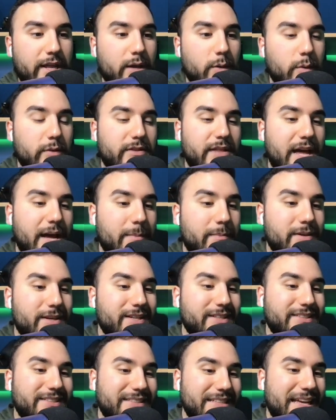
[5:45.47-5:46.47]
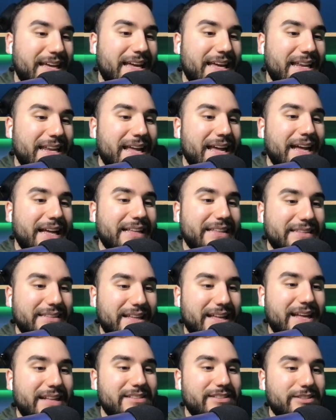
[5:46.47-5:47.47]
And with that being said,
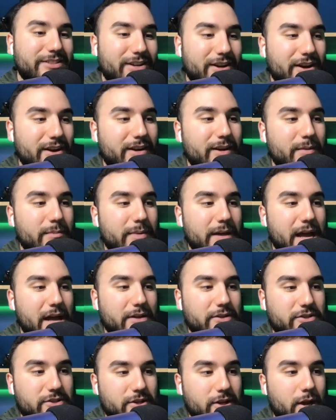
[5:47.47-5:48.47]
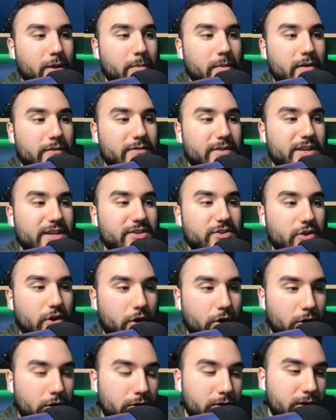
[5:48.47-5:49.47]
let's talk about some of these
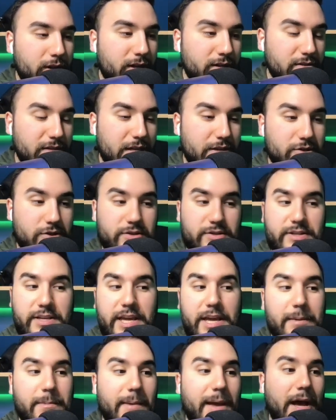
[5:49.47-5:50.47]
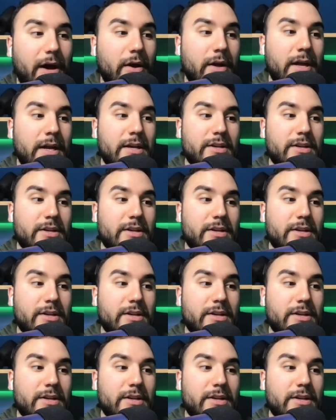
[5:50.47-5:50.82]
earnings that just came out.